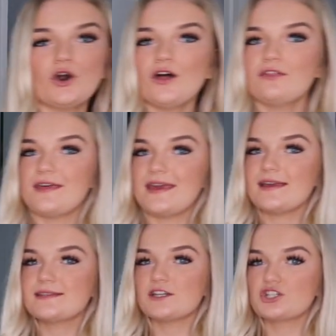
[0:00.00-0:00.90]
got
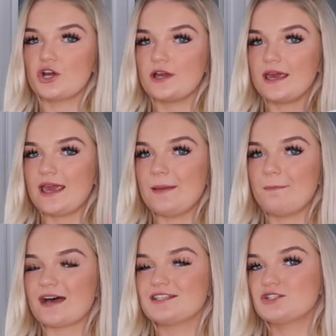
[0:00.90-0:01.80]
these chunky
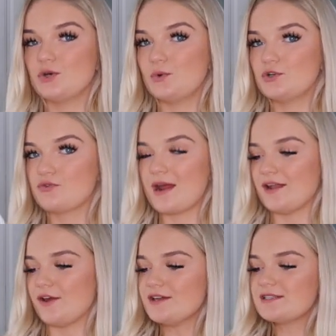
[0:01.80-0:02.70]
pastel
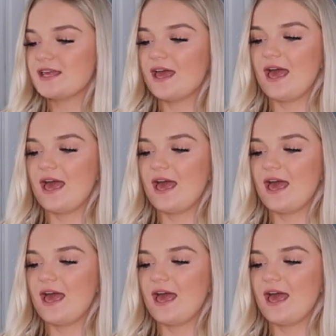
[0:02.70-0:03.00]
trainers,